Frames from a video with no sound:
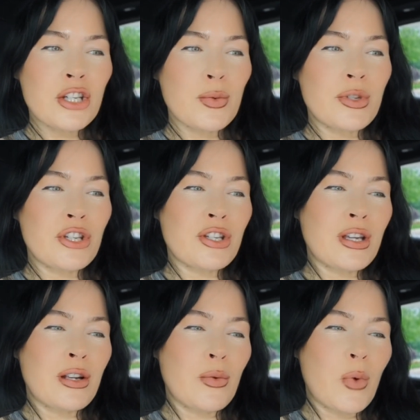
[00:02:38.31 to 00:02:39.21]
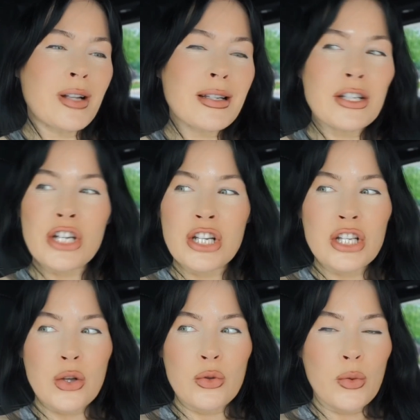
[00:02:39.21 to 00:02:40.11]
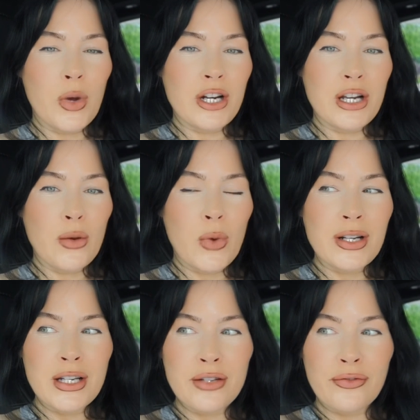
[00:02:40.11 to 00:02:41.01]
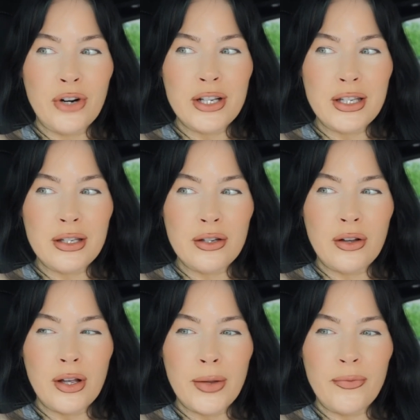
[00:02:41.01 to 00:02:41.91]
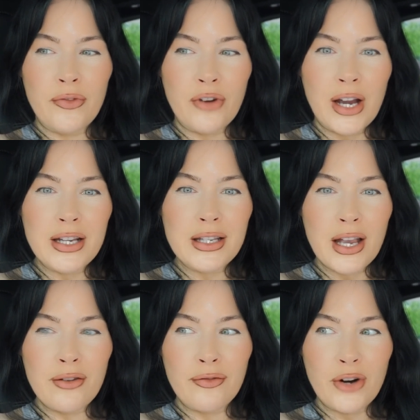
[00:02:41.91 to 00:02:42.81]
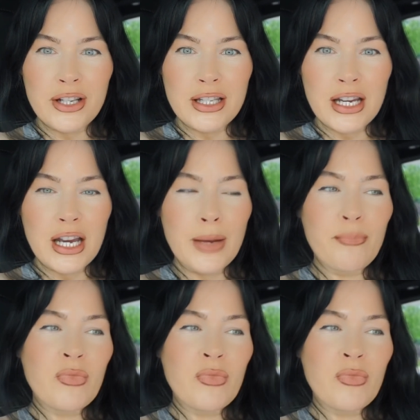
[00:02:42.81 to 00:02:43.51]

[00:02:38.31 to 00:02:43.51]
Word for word: She was just eating Wendy's. She just only wanted to eat Wendy's frost, uh, fries and a Frosty,